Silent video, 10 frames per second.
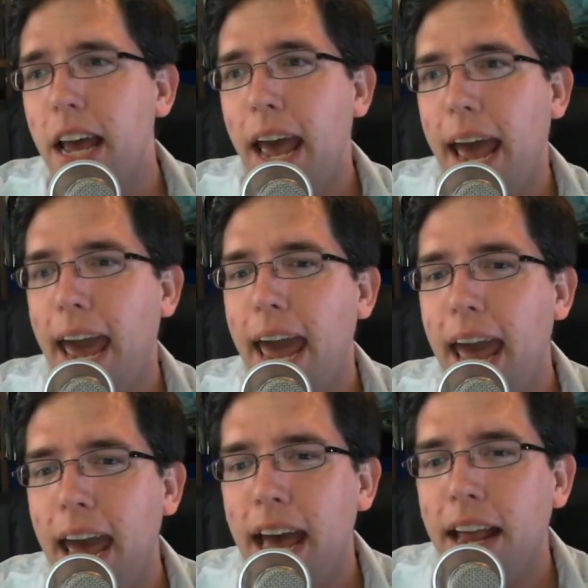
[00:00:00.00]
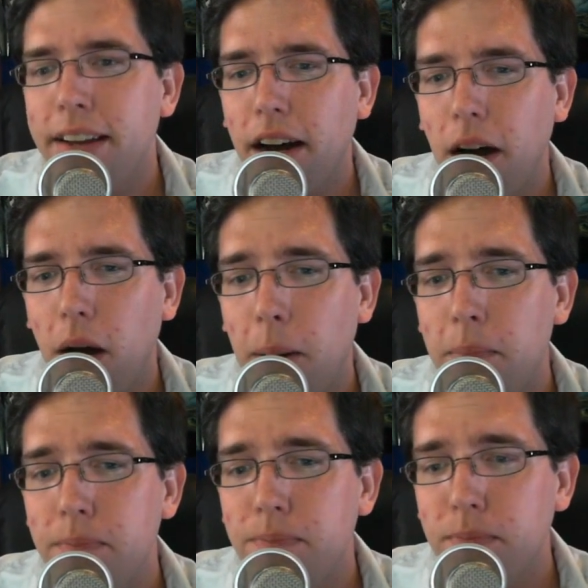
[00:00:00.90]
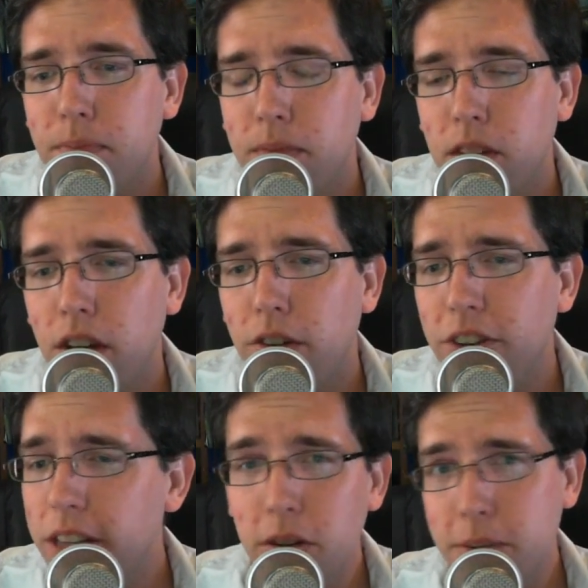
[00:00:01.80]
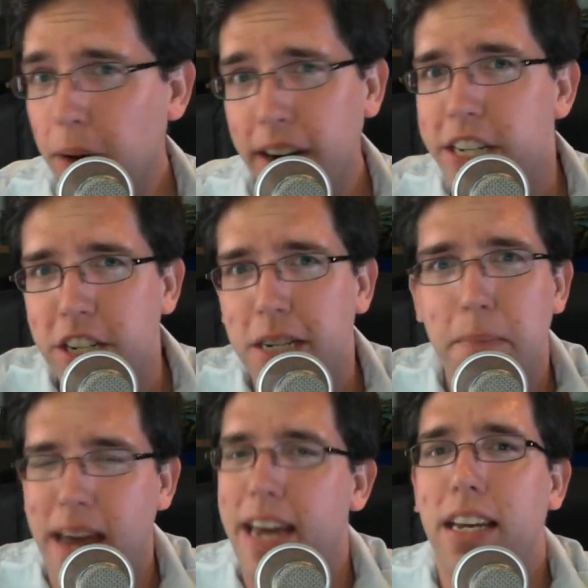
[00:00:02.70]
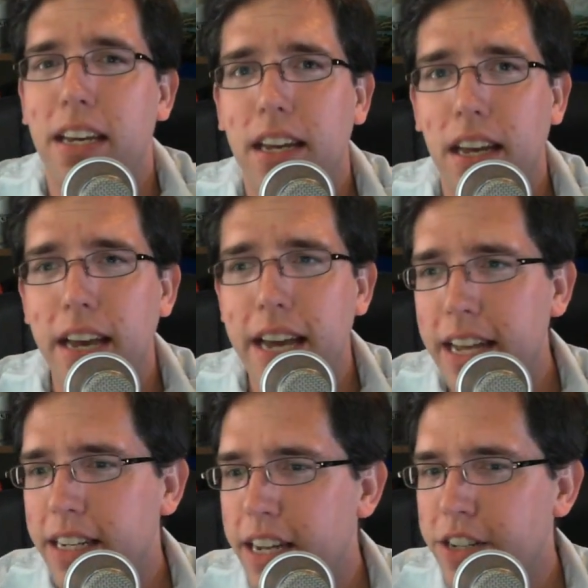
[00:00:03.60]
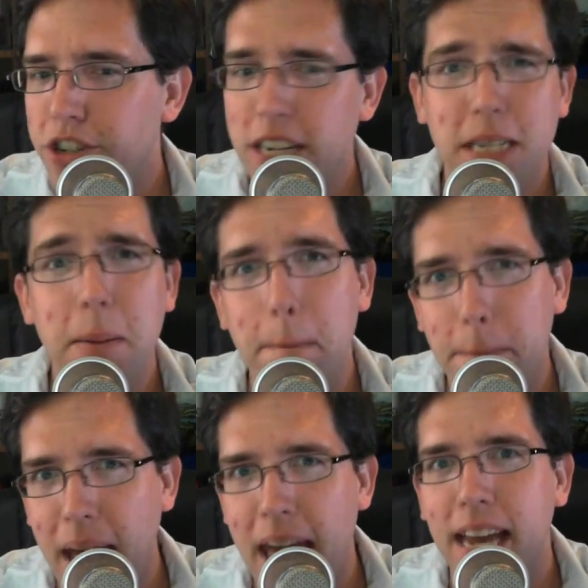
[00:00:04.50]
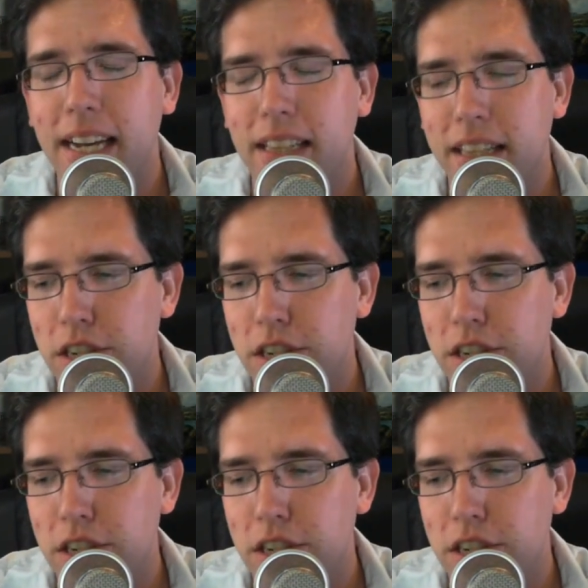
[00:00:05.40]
and for the most part, it's just a bank. It's just a bank. This